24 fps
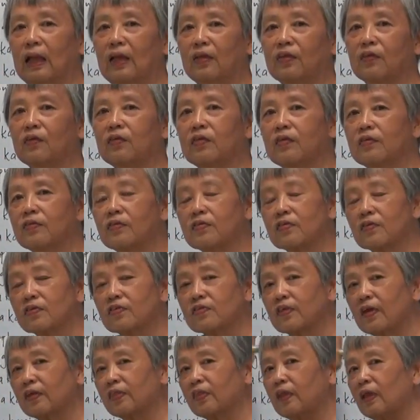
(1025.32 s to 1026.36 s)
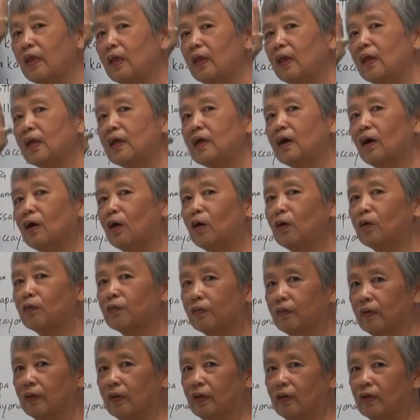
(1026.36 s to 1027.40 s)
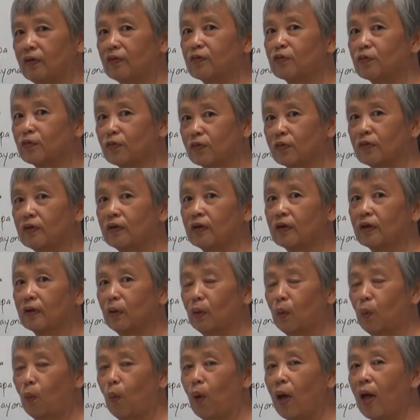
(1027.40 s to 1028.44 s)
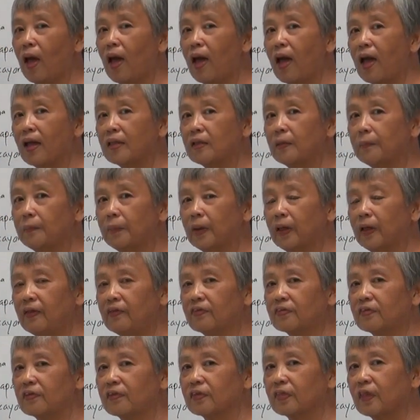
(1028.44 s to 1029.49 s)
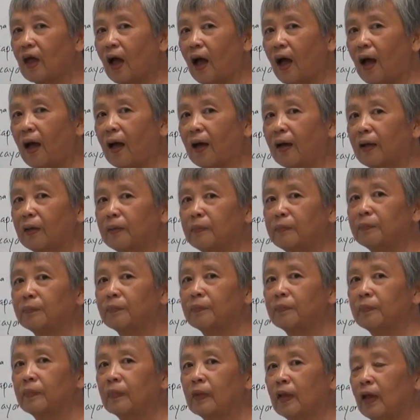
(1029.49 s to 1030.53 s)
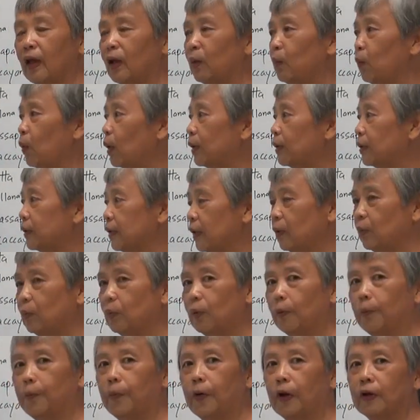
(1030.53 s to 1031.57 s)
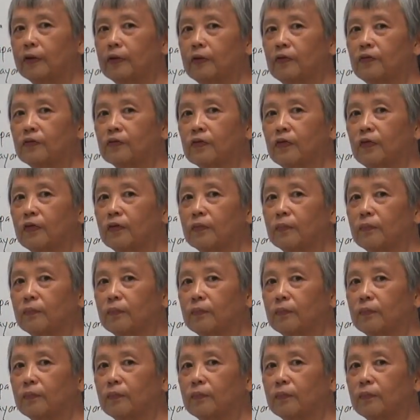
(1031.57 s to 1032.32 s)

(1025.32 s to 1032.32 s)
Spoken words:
So this is the setting of the sutta, where the place, the time, and what they were practicing.